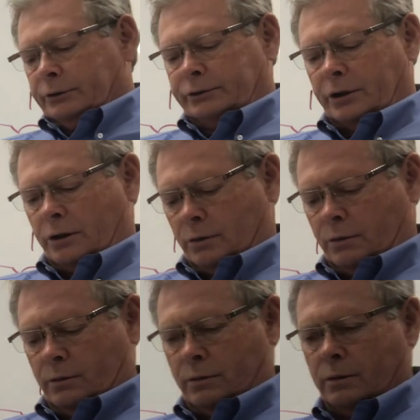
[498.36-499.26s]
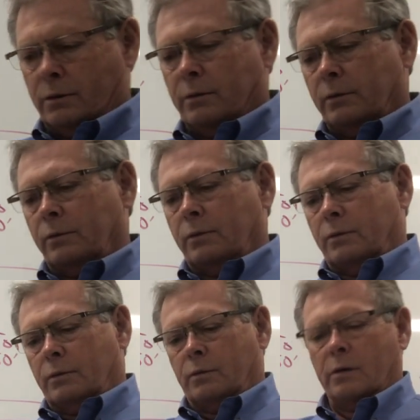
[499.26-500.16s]
So
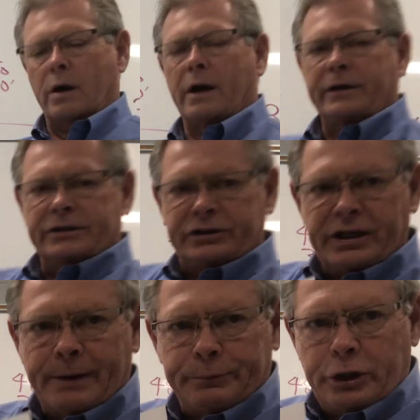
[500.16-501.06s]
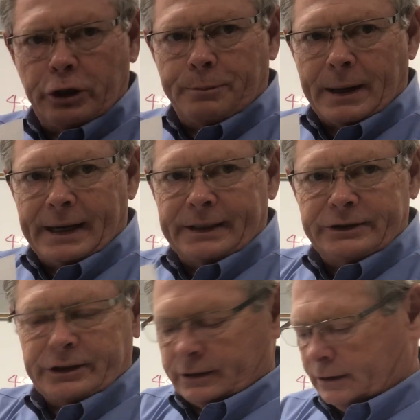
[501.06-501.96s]
we're on the step 2
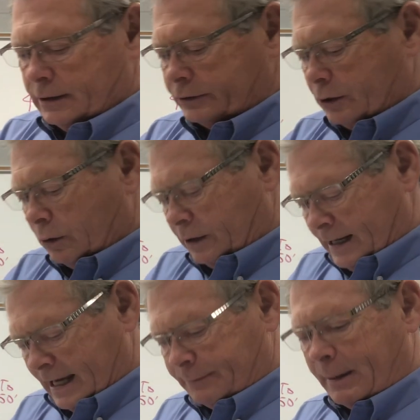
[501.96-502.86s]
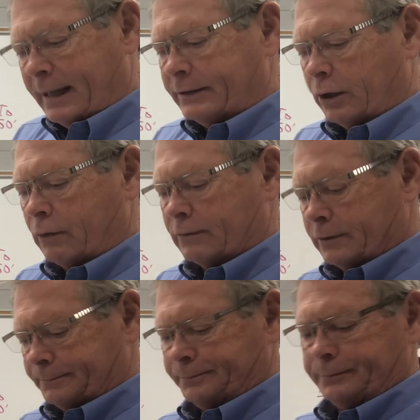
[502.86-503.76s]
page. Let's go to the next page over.
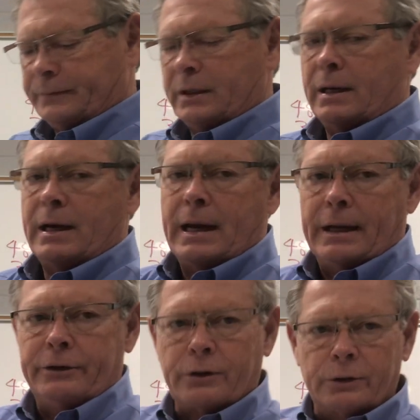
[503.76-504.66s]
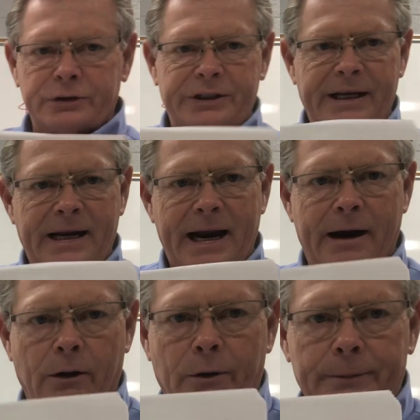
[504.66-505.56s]
And you're going to see an
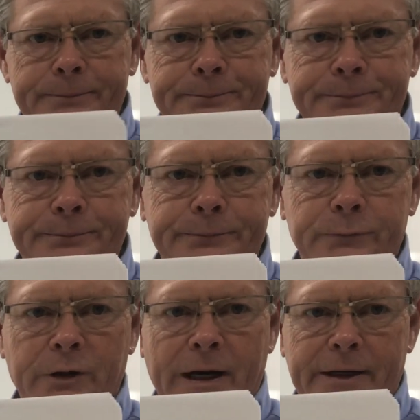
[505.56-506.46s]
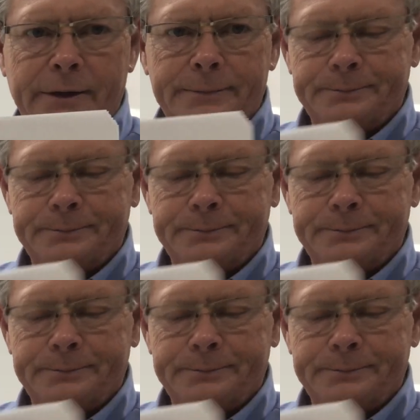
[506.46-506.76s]
arrow right here.